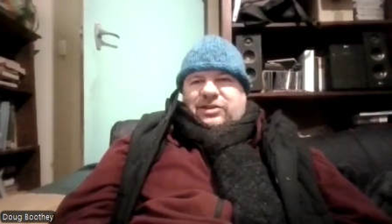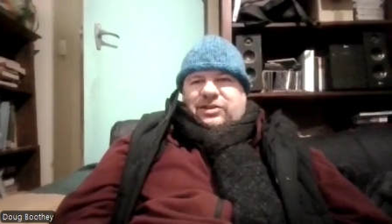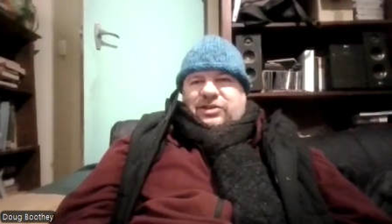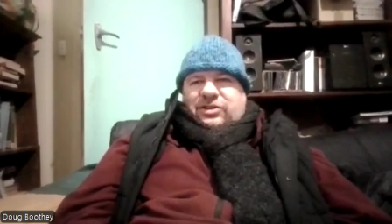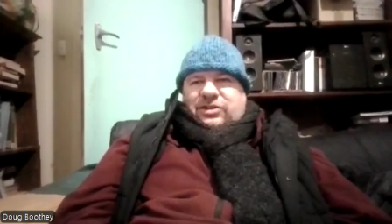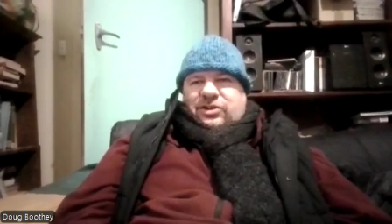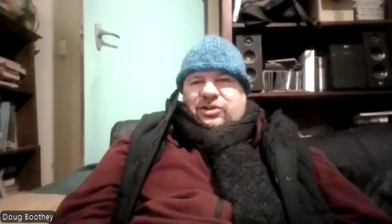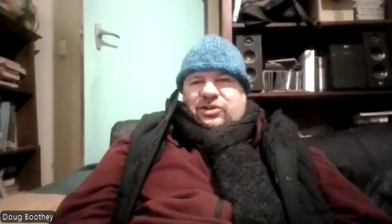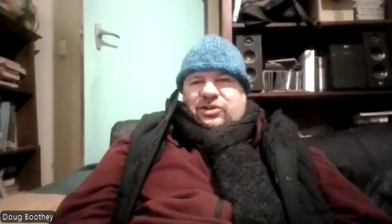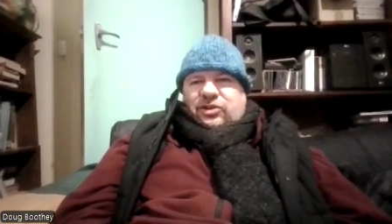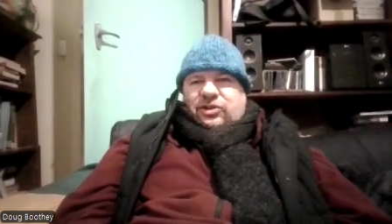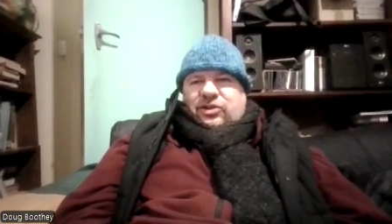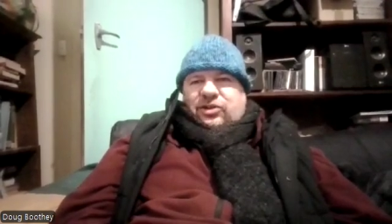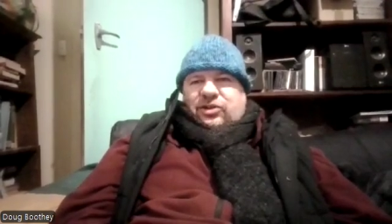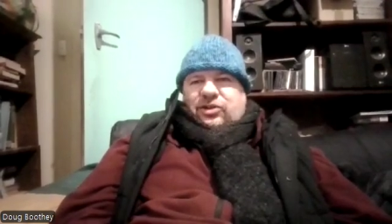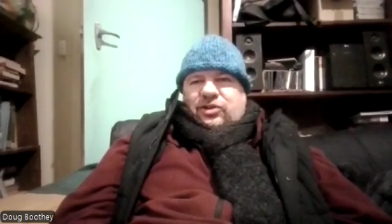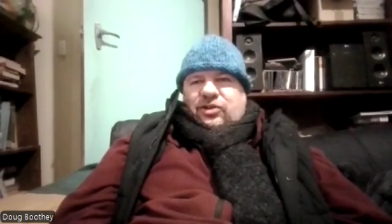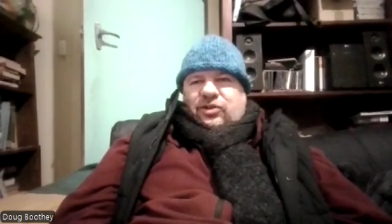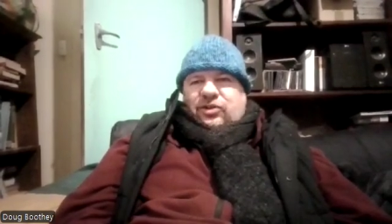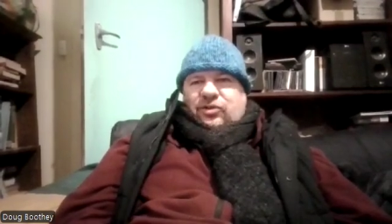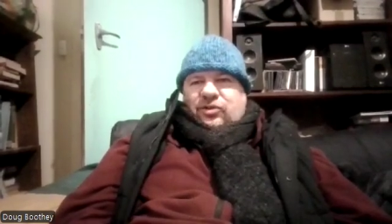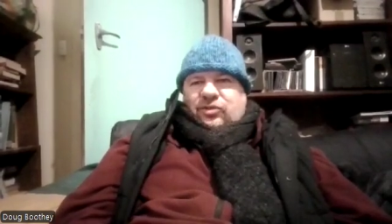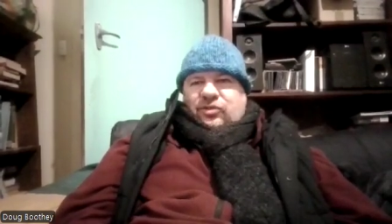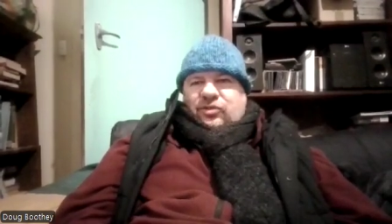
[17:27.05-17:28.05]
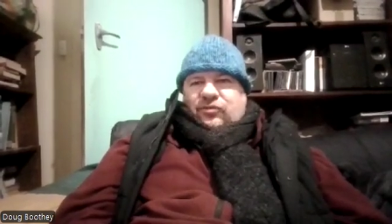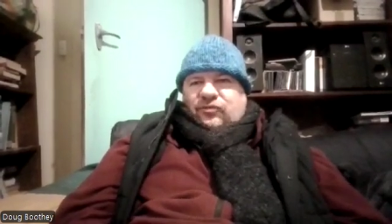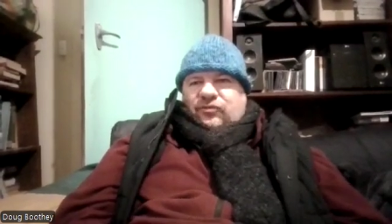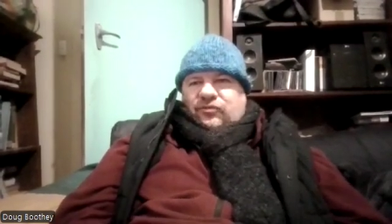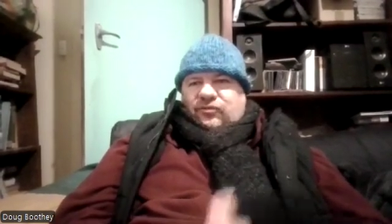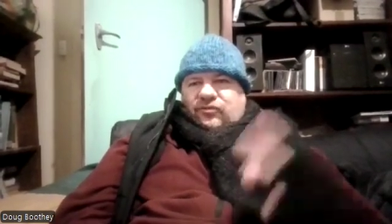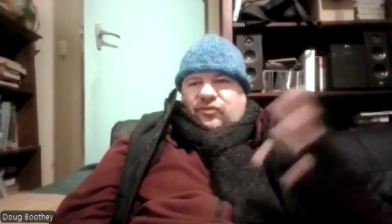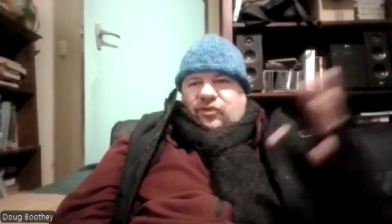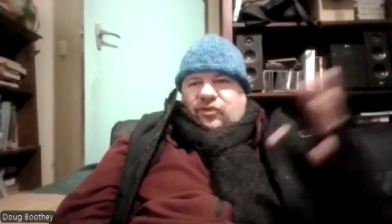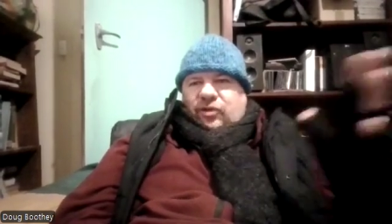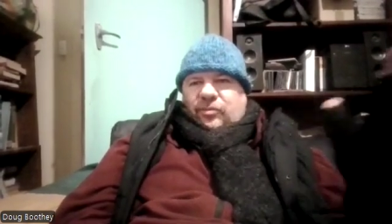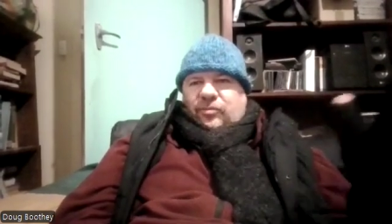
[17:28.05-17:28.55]
to
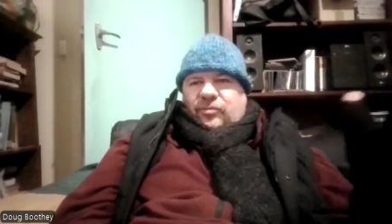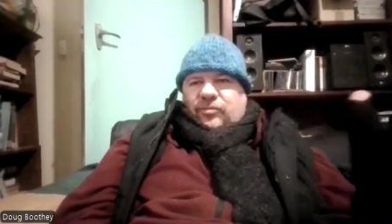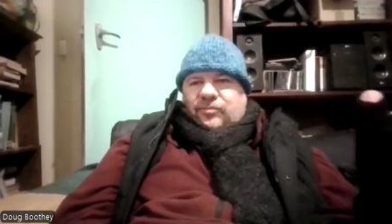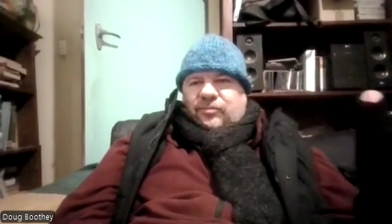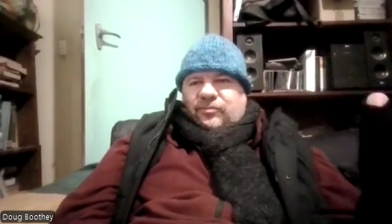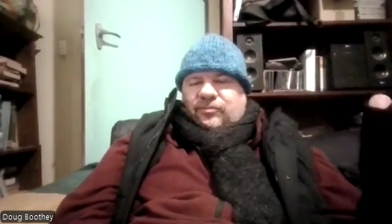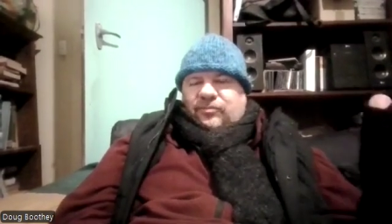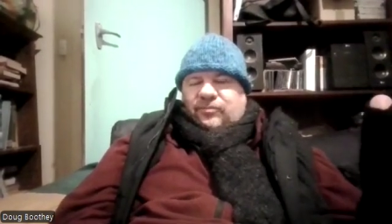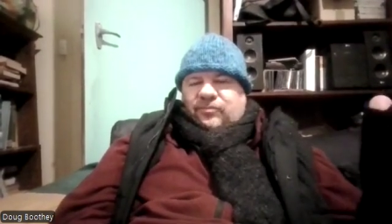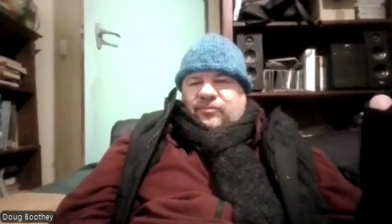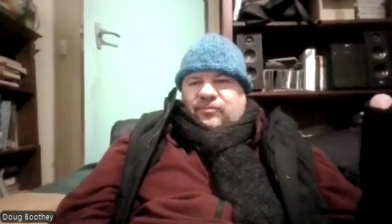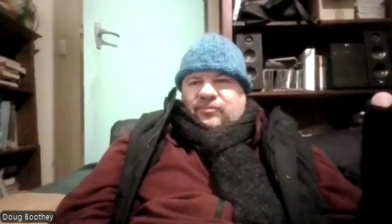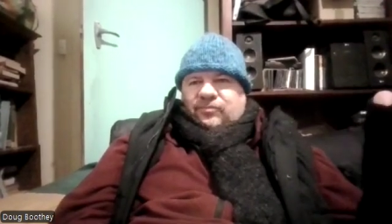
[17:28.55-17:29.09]
from